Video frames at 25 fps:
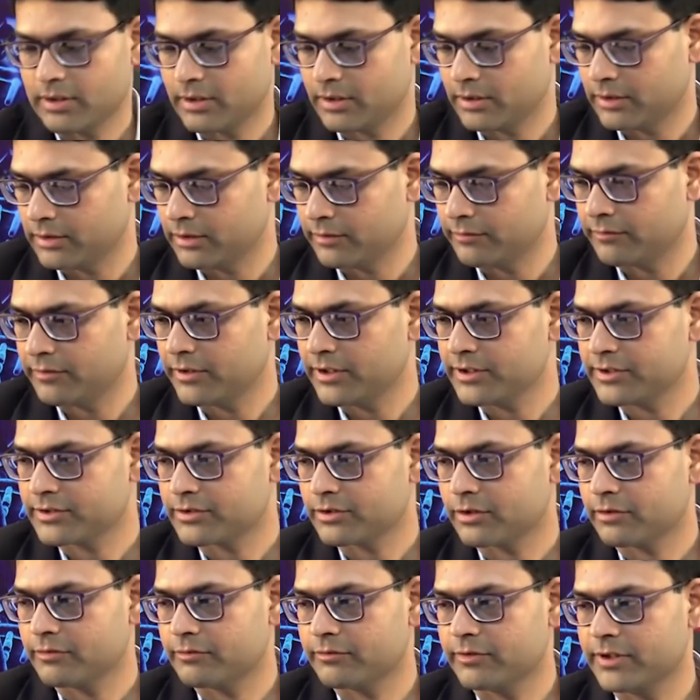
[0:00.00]
Uh, the
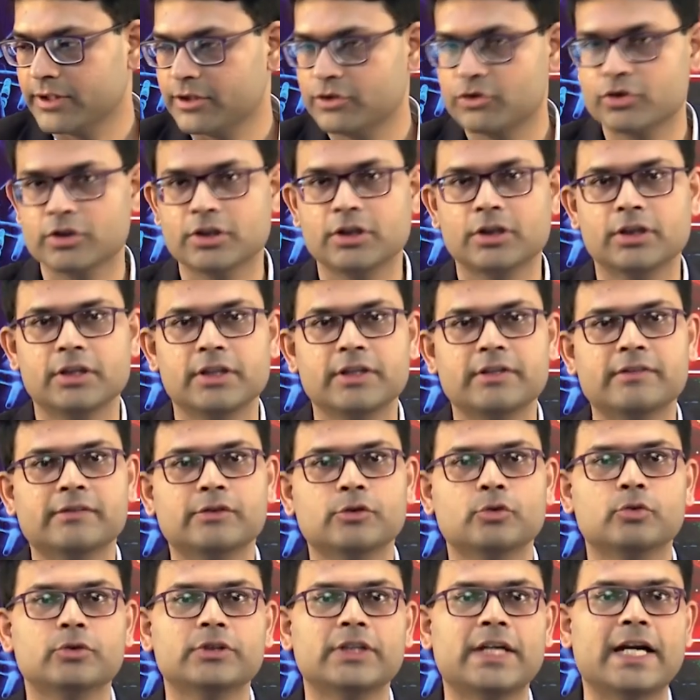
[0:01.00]
first of which uh, is
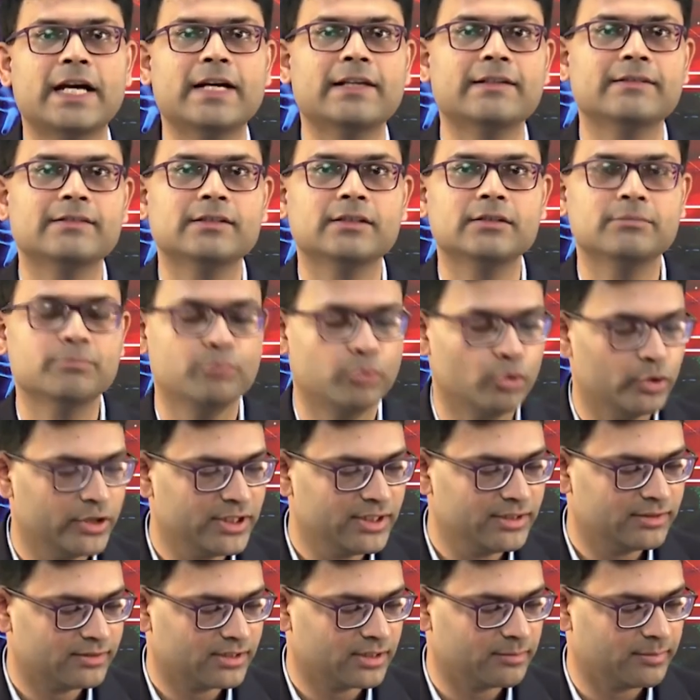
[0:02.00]
known as a
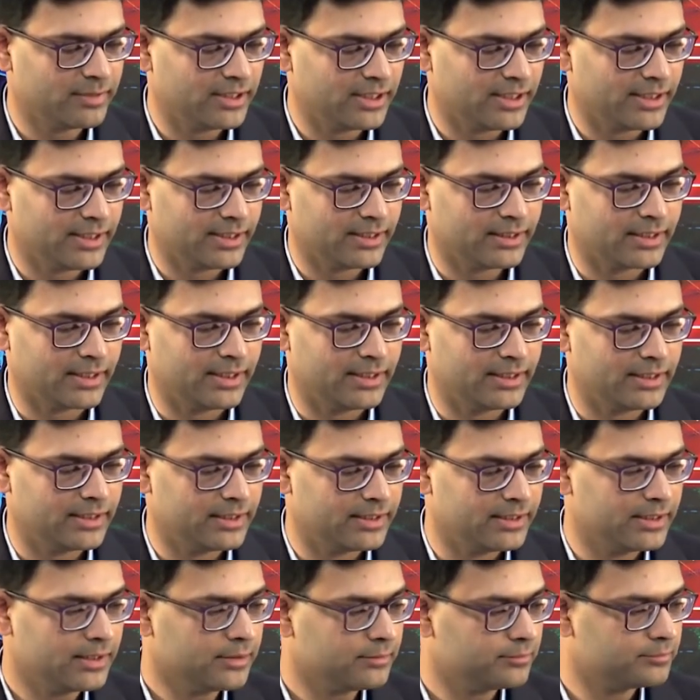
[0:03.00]
Bode stability
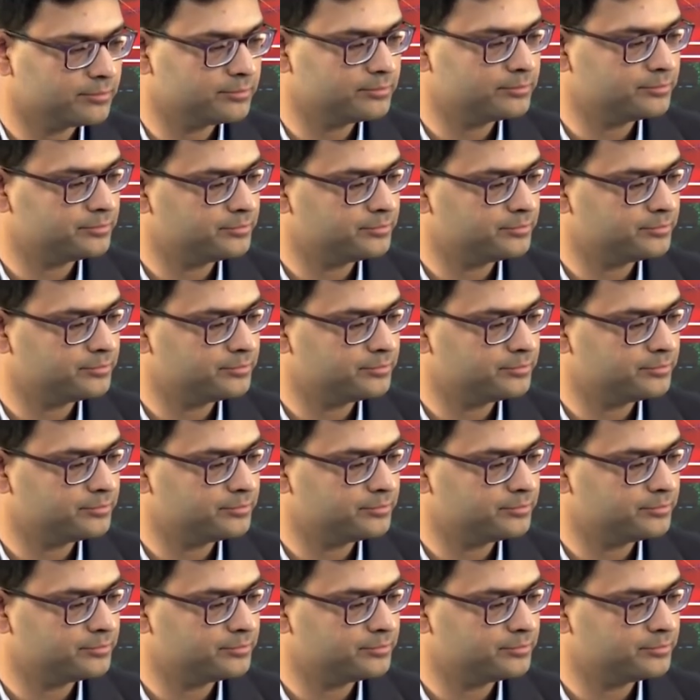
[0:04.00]
criteria.